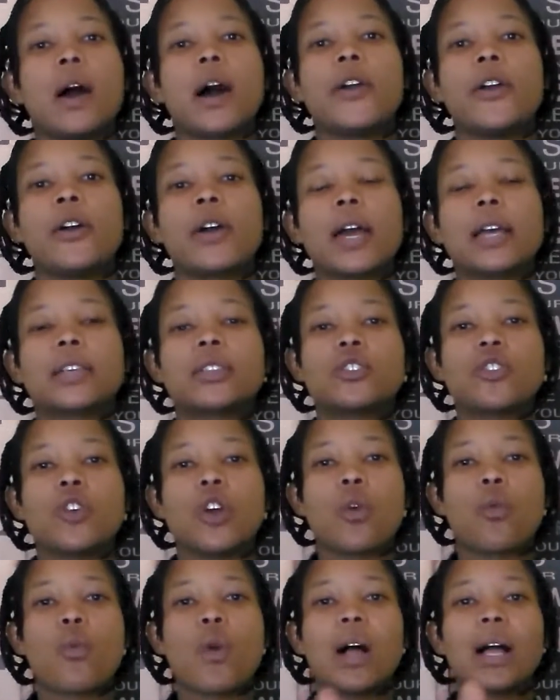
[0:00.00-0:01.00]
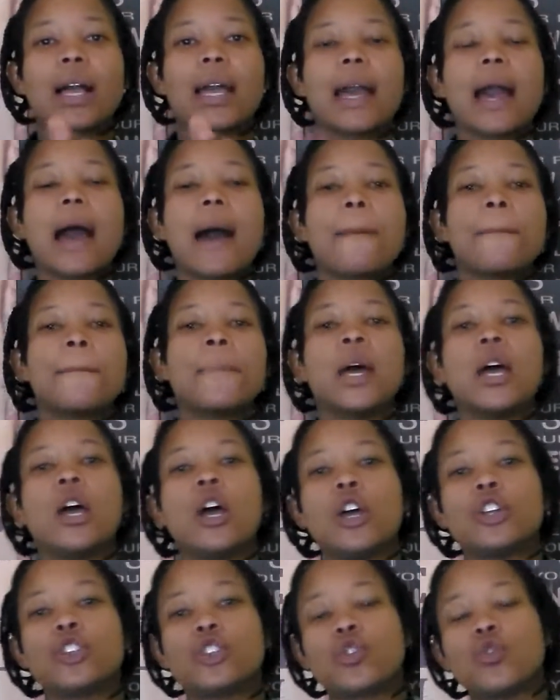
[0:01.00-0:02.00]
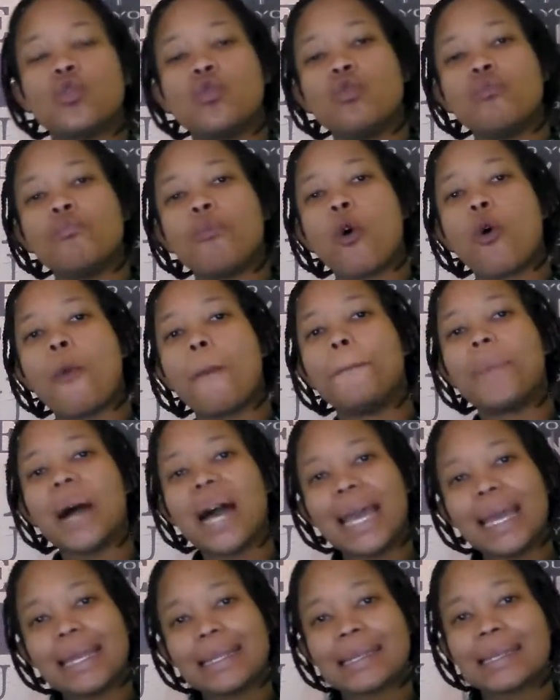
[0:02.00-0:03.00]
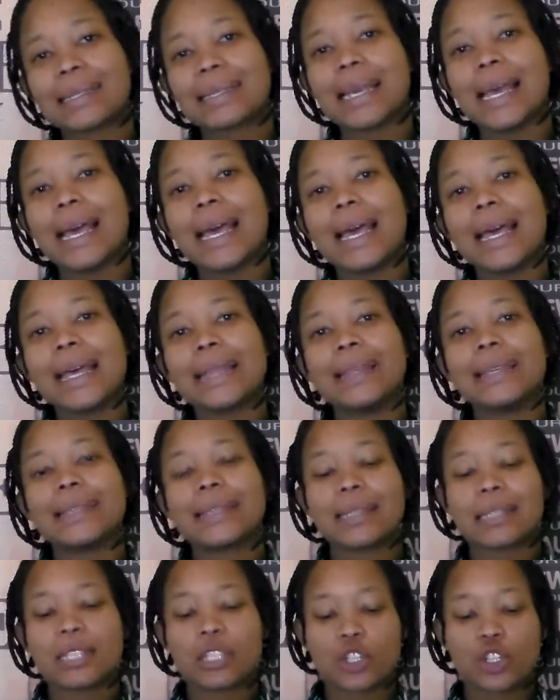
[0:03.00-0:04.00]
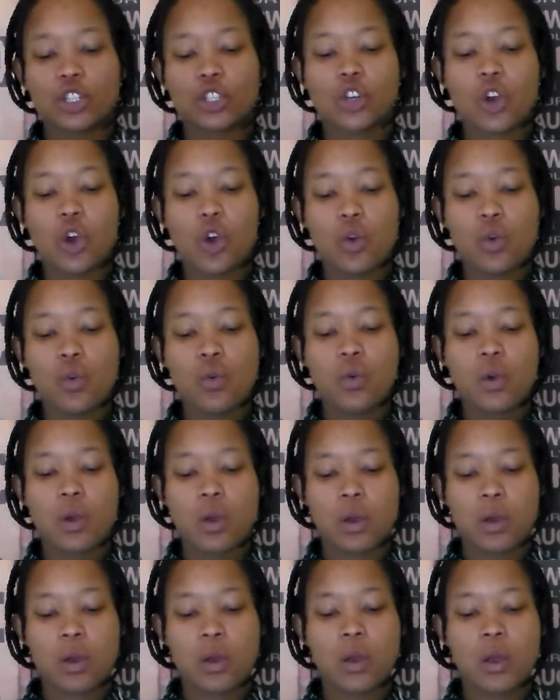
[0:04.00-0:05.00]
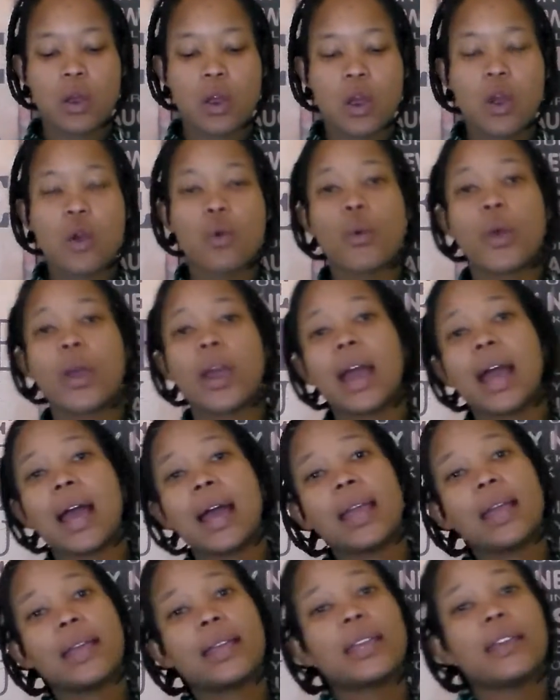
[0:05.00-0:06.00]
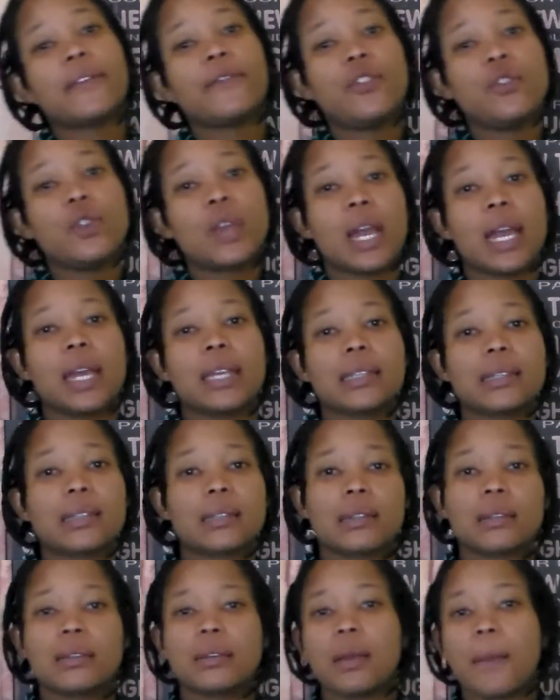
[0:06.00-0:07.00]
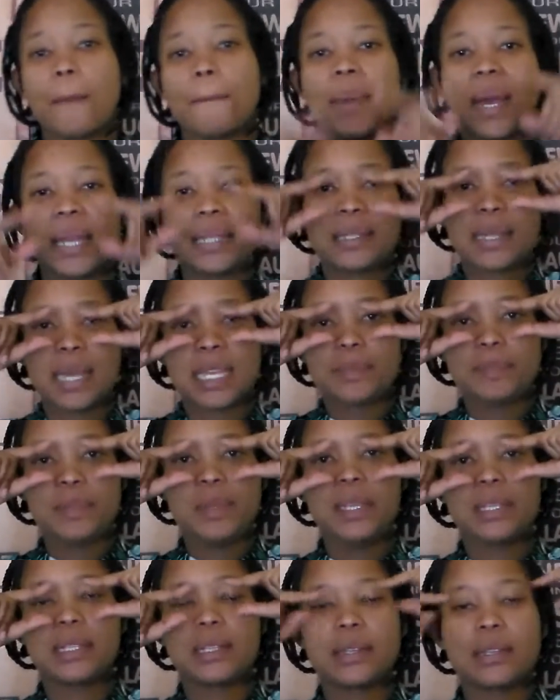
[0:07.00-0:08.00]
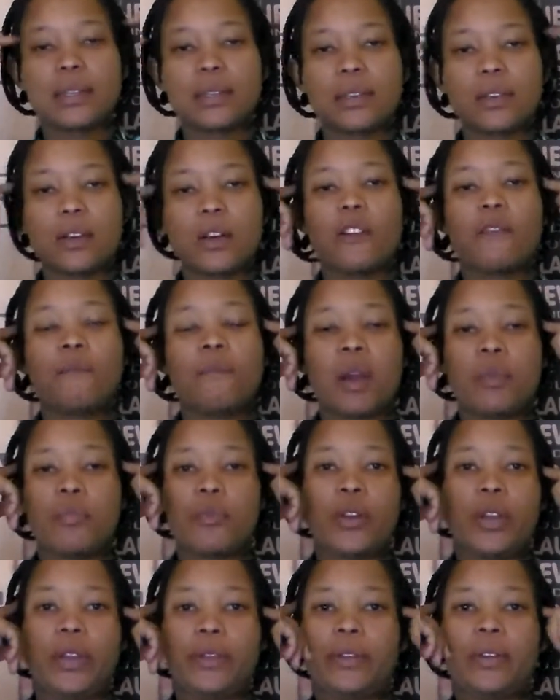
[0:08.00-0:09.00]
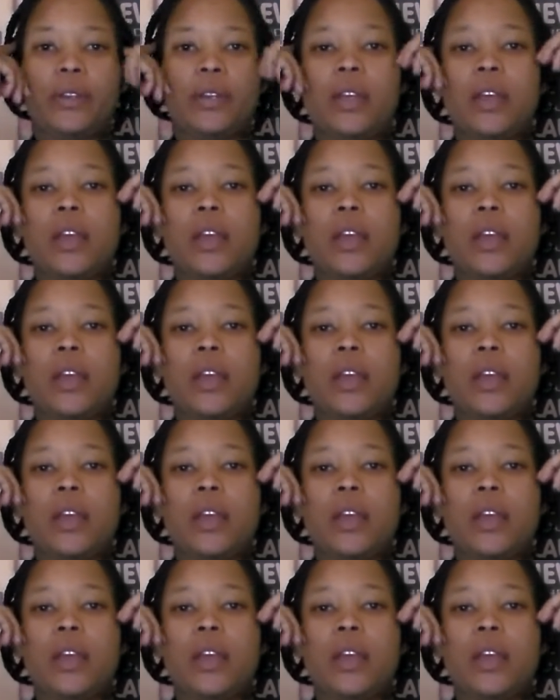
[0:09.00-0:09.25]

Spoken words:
How y'all guys doing? Welcome to Mo Bites. This is the show where I give you guys bite-sized pieces of my brain.